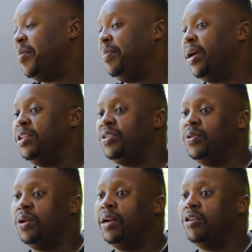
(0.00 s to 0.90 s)
I mean, being
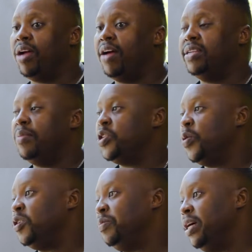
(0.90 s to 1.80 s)
interviewed on a drive time
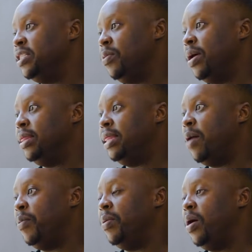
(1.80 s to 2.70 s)
show as big as the one
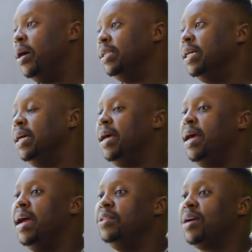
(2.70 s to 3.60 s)
that we were on,
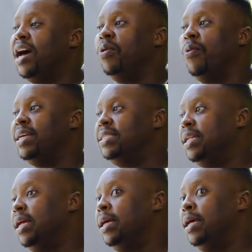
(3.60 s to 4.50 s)
and to kind of
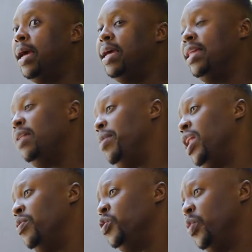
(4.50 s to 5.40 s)
wasted it like in that
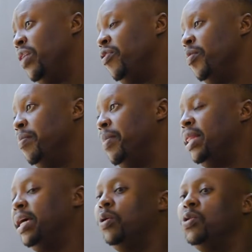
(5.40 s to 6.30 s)
manner was weird for me.
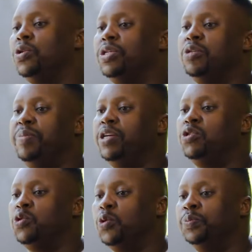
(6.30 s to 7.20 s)
But I think it also just
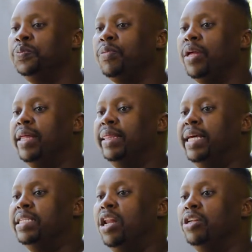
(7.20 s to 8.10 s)
speaks to
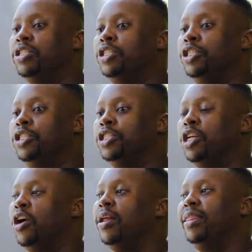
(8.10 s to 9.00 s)
there's
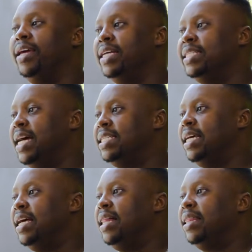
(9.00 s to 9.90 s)
just a lot of things
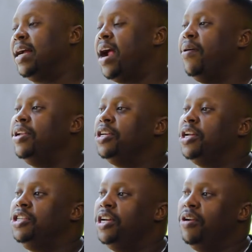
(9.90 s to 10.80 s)
that the current
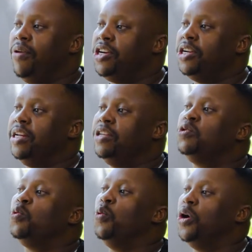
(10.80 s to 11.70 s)
generation
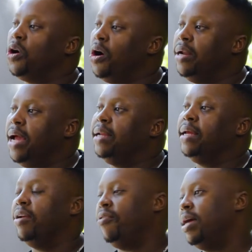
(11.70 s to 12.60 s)
needs to work on
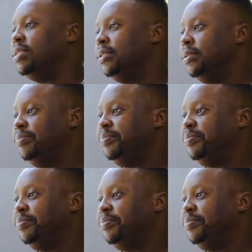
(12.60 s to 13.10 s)
and get right.